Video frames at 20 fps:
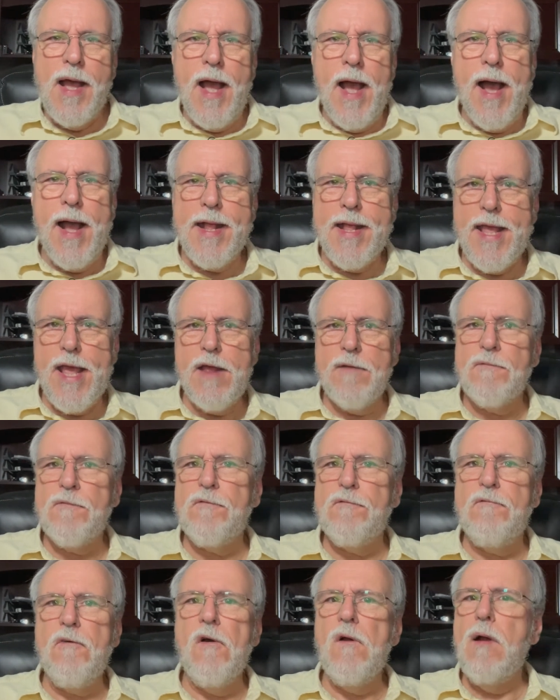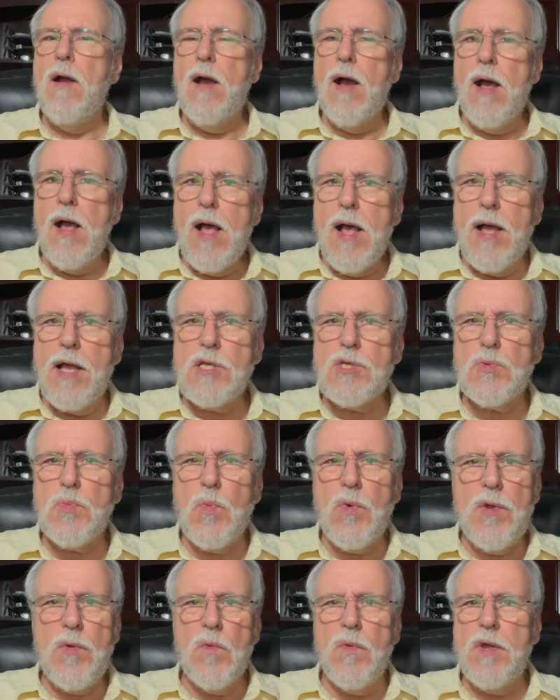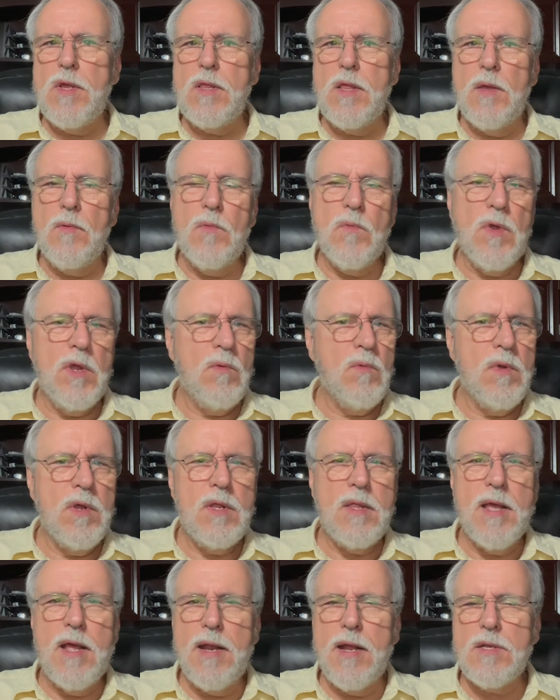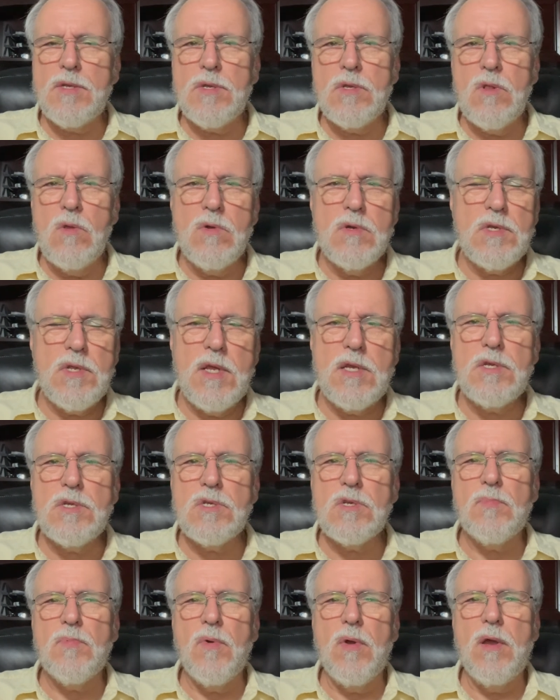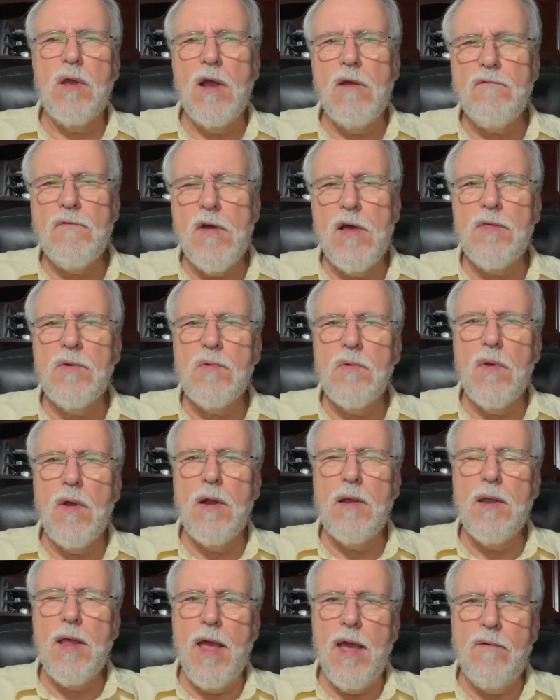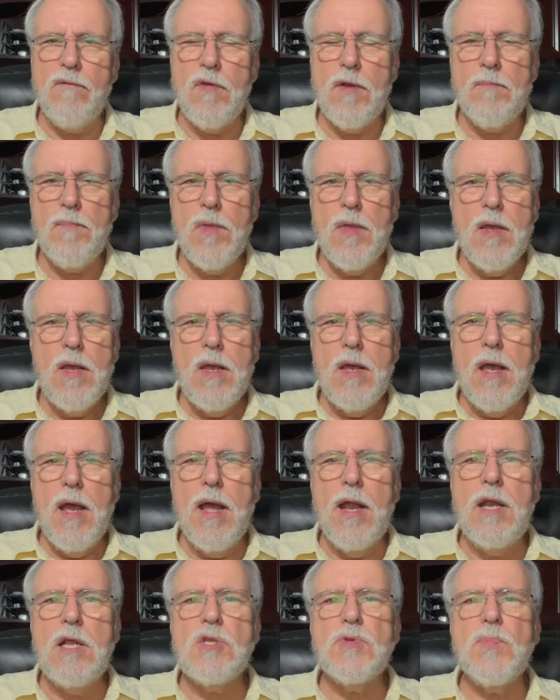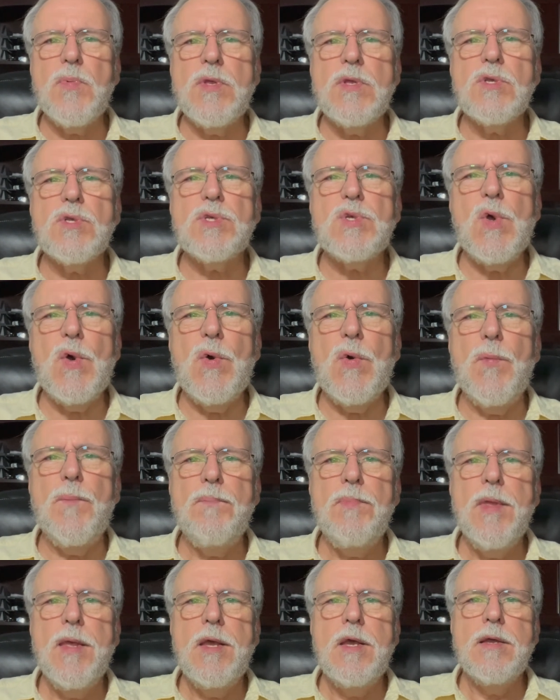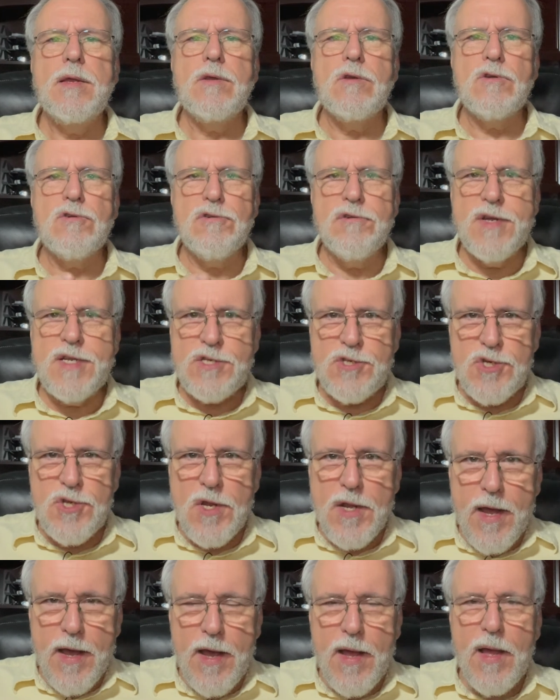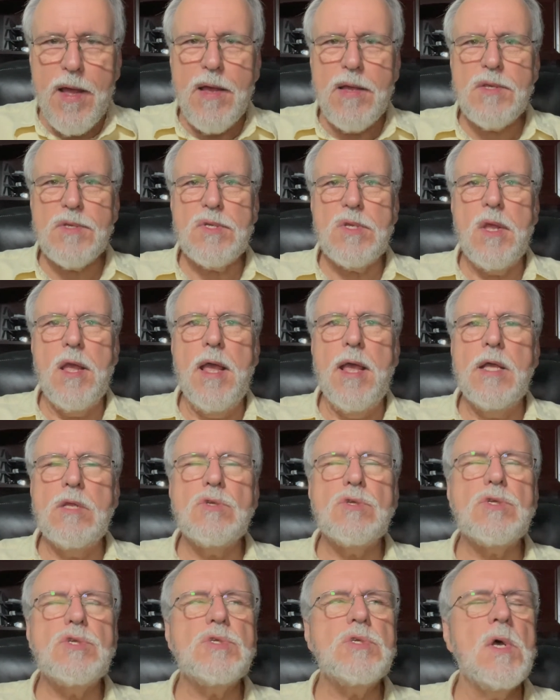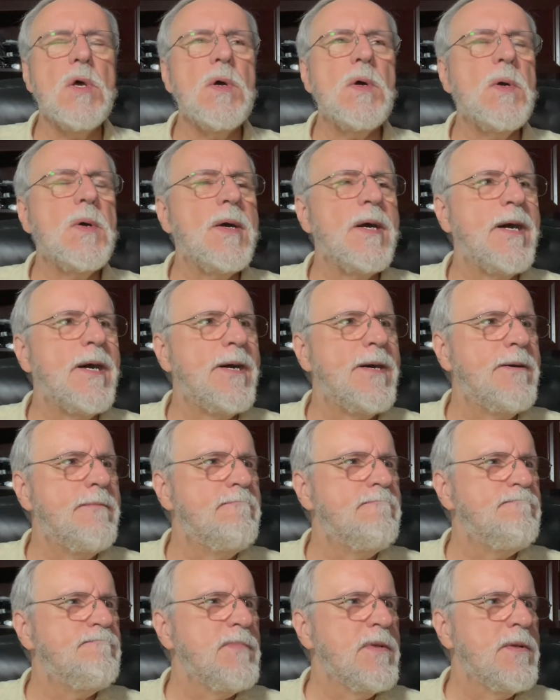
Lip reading: Again, for us, we read that actually, Lord, teach us to pray, our Father who art in heaven. And it's been so Christianized and so